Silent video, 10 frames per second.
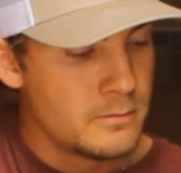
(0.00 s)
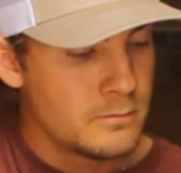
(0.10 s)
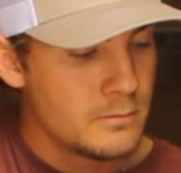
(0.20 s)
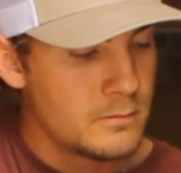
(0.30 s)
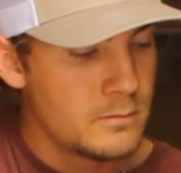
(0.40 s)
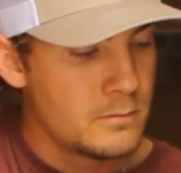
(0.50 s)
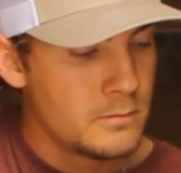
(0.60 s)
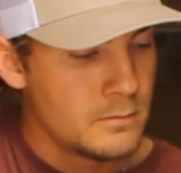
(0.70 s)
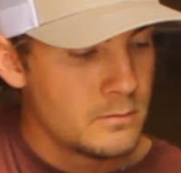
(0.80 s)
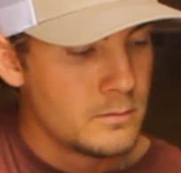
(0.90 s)

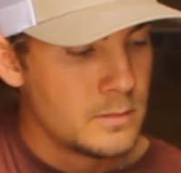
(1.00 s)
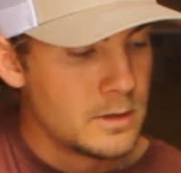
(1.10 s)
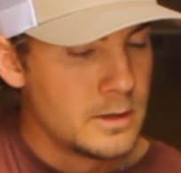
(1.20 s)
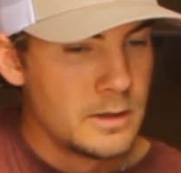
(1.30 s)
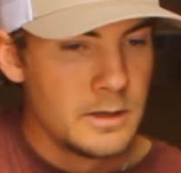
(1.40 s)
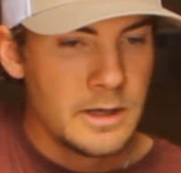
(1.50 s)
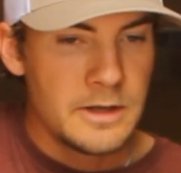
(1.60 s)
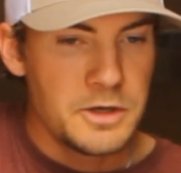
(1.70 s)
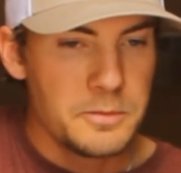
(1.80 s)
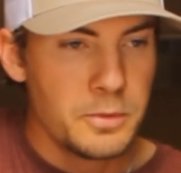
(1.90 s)
And
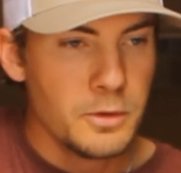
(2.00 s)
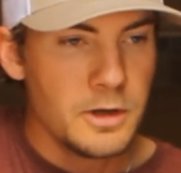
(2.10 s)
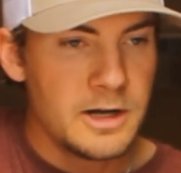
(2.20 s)
then you pull